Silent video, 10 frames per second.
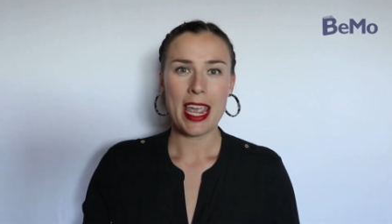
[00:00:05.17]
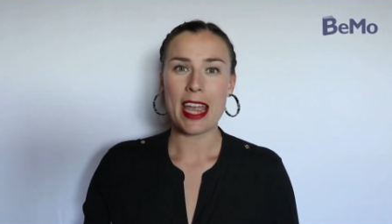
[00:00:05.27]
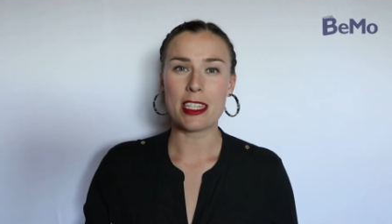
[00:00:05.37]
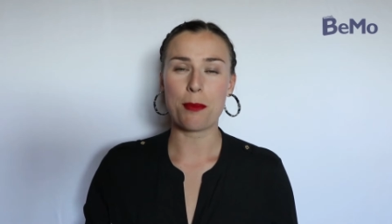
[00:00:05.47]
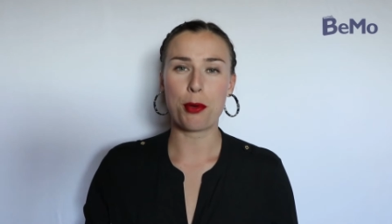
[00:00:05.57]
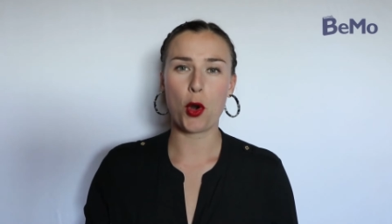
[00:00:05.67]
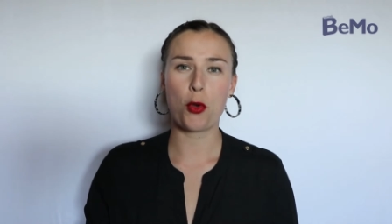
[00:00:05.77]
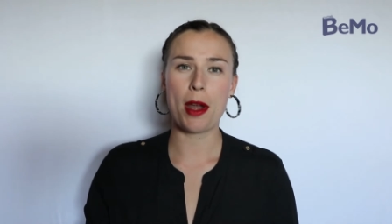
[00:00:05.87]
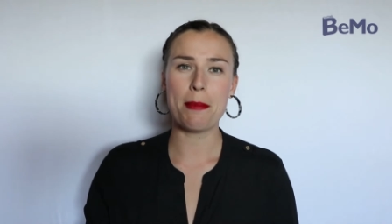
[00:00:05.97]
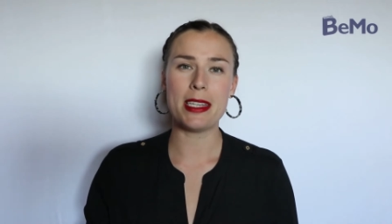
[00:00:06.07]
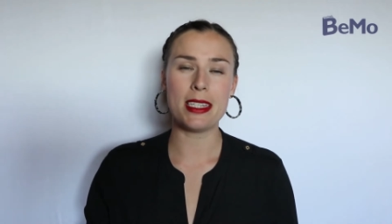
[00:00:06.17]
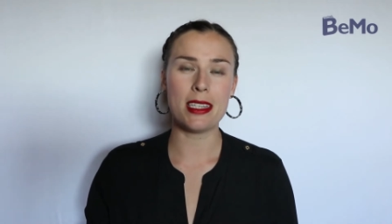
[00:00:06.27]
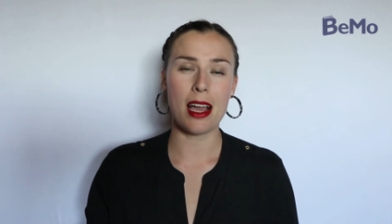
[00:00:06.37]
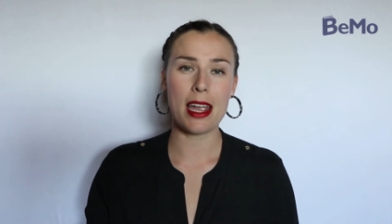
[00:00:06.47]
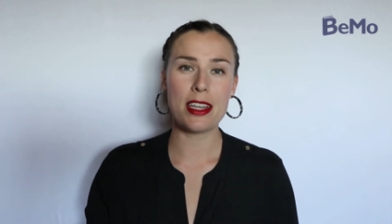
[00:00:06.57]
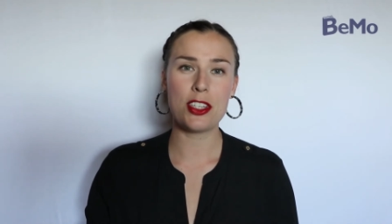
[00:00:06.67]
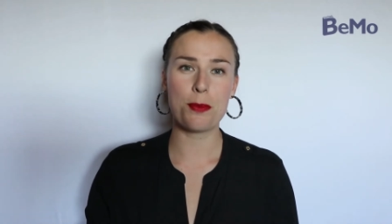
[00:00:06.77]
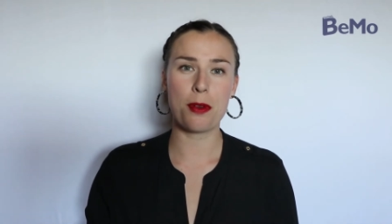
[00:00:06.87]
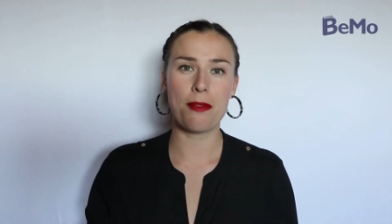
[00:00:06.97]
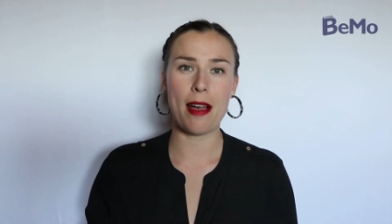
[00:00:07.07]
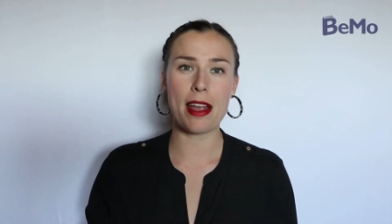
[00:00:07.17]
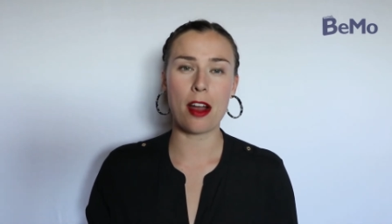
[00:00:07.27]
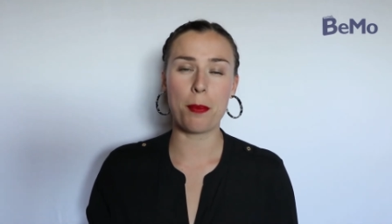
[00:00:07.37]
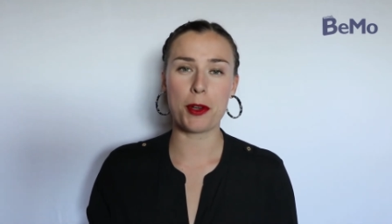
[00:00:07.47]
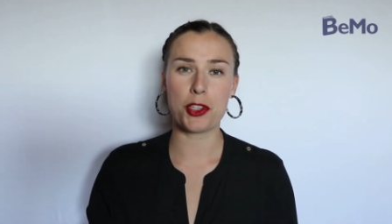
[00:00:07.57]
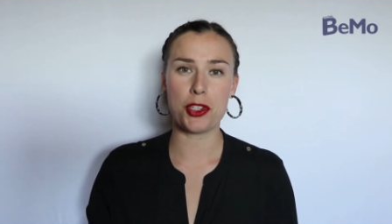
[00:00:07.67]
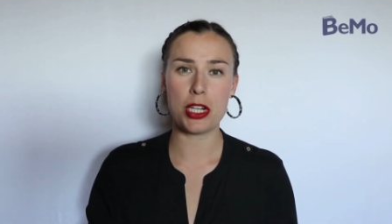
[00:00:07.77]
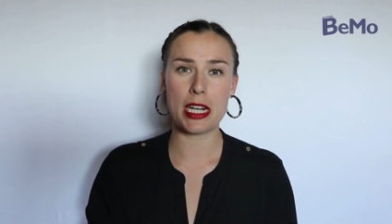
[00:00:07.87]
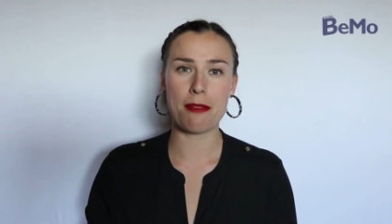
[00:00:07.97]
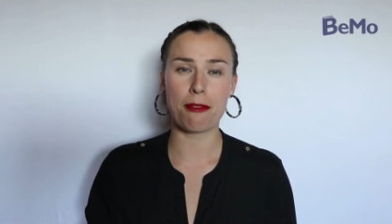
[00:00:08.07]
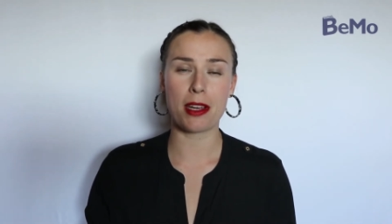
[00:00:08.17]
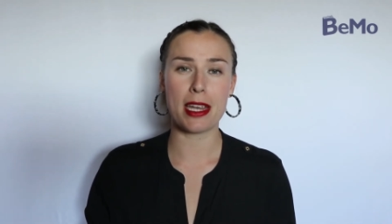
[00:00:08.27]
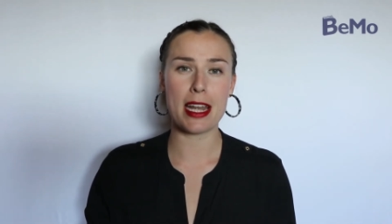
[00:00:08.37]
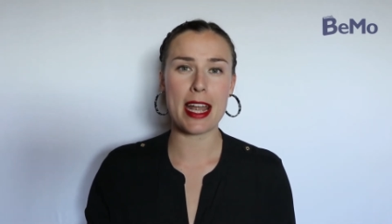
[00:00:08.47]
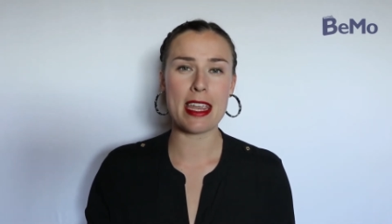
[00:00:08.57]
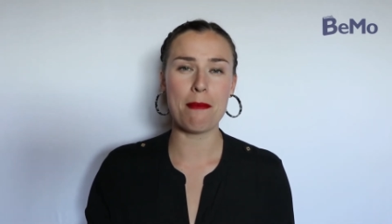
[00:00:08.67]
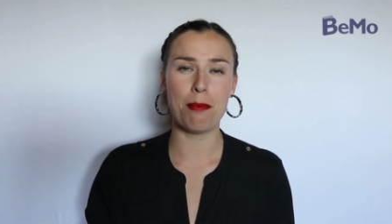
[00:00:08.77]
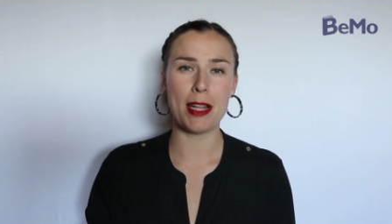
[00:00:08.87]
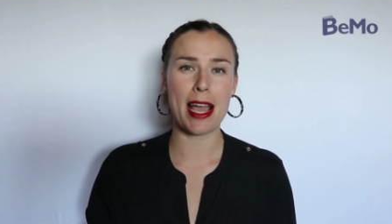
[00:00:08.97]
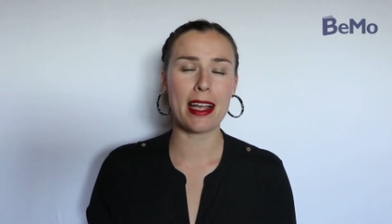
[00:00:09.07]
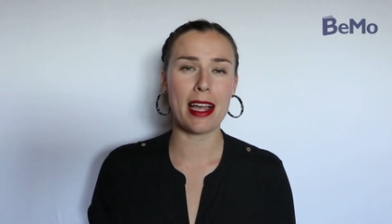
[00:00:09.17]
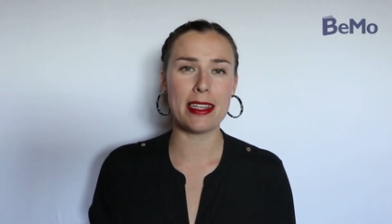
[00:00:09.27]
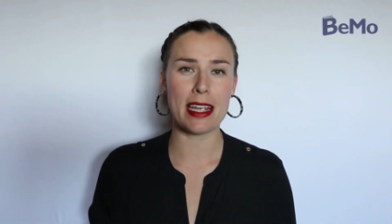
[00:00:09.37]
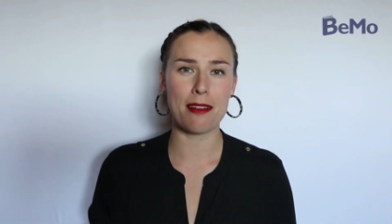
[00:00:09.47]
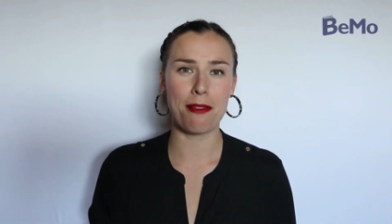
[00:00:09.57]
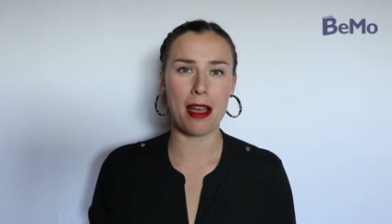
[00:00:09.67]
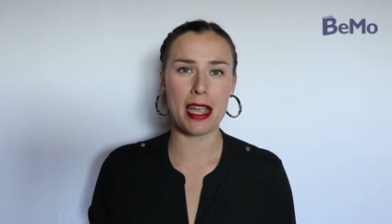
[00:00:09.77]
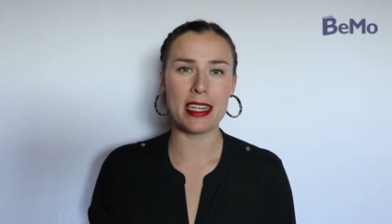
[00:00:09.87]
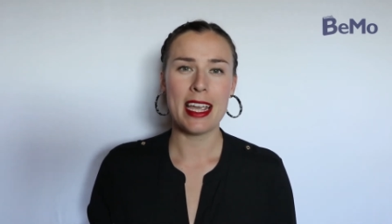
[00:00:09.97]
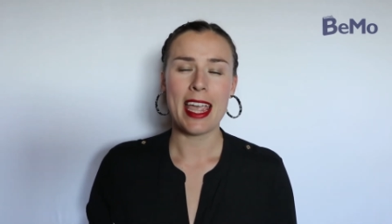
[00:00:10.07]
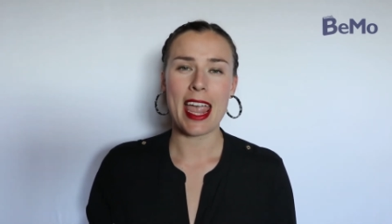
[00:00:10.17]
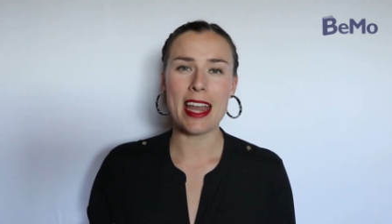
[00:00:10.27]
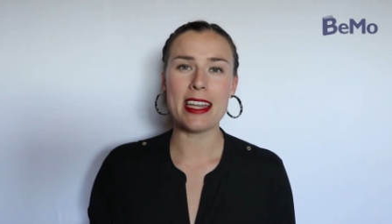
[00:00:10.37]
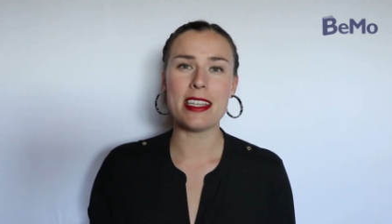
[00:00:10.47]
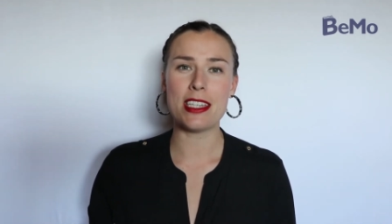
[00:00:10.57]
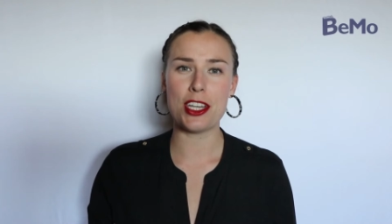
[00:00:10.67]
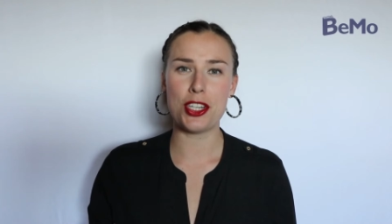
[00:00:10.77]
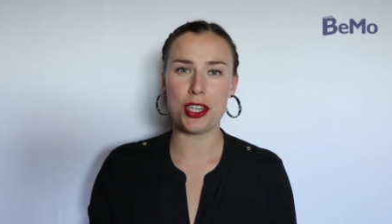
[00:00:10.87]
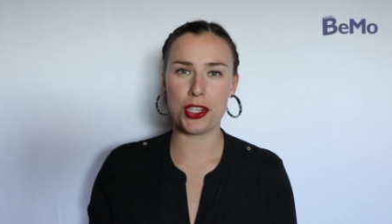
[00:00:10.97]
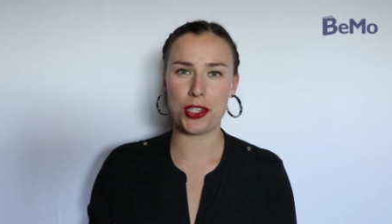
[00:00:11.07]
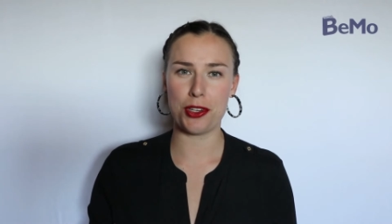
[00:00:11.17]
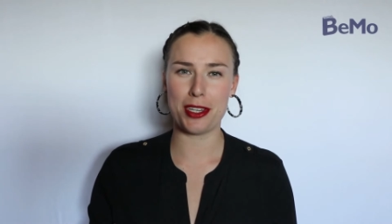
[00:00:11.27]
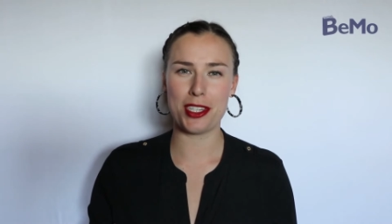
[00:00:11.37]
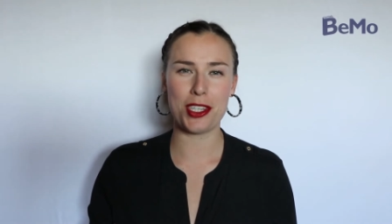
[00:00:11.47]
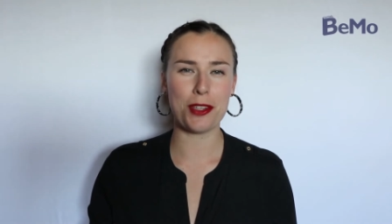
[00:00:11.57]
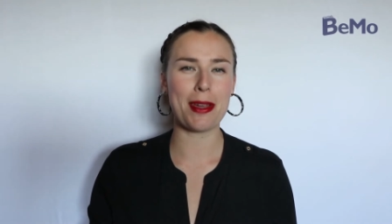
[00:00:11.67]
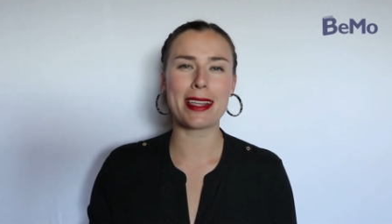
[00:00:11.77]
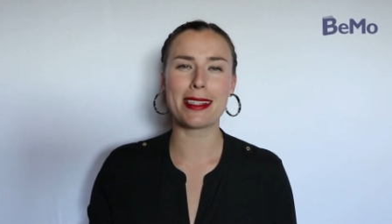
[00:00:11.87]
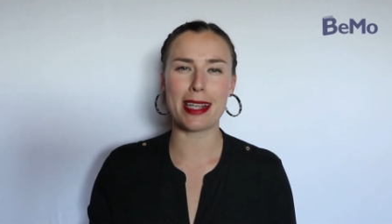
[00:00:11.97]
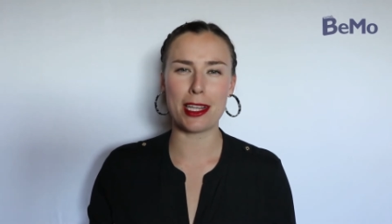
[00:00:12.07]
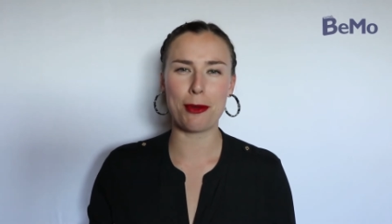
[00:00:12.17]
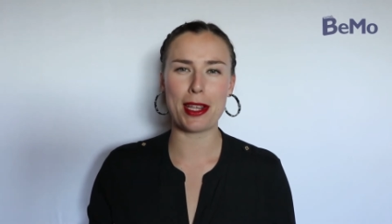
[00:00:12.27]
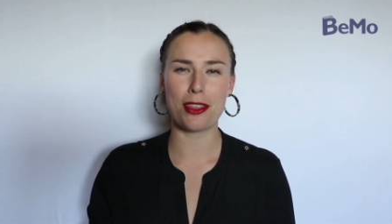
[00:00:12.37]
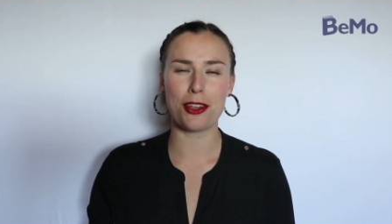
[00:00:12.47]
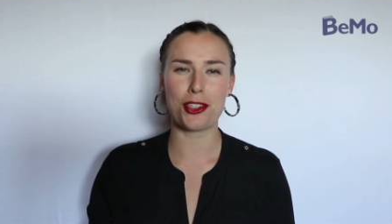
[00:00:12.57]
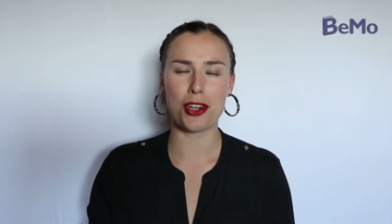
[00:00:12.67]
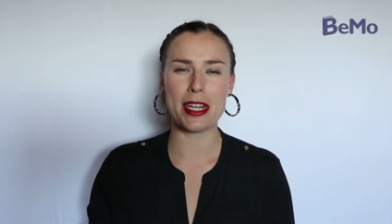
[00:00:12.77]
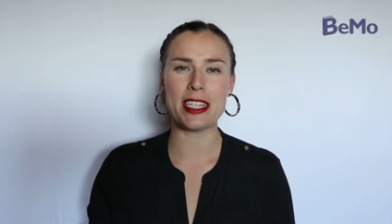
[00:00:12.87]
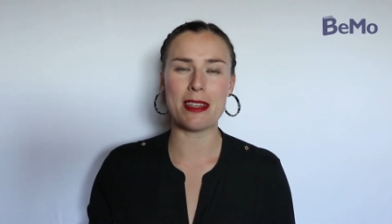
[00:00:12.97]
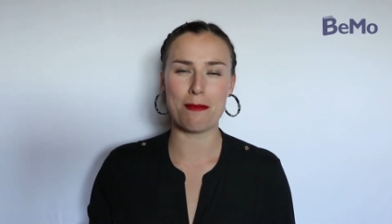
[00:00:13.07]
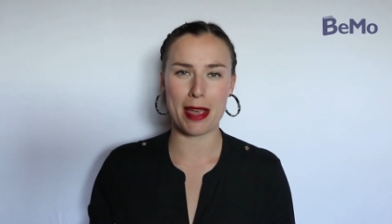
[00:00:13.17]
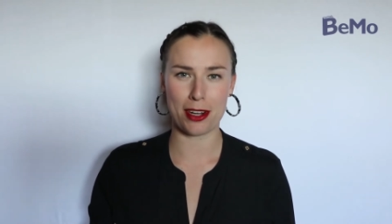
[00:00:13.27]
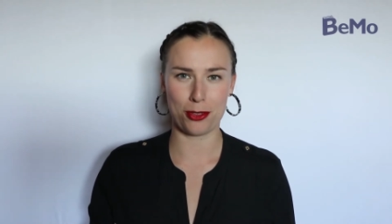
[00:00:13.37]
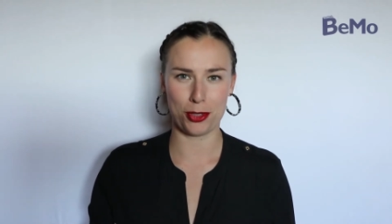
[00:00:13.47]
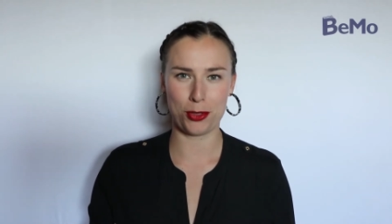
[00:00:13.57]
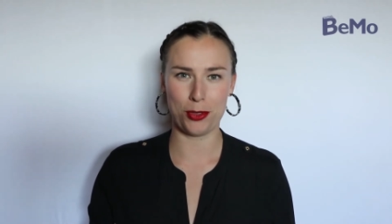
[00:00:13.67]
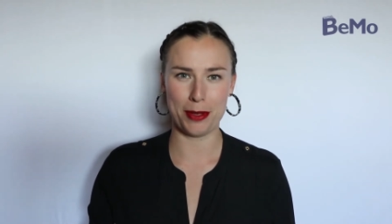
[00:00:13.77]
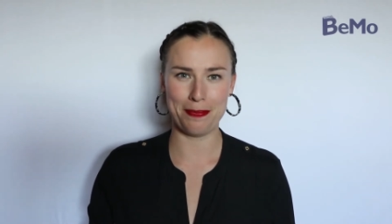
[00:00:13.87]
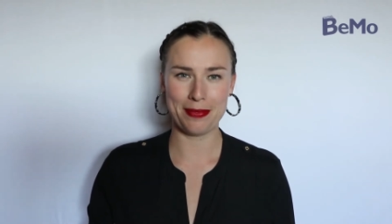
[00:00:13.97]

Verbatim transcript: It's a program designed to provide opportunity for Canadian Black identified and Indigenous students to accelerate their journey to medical school.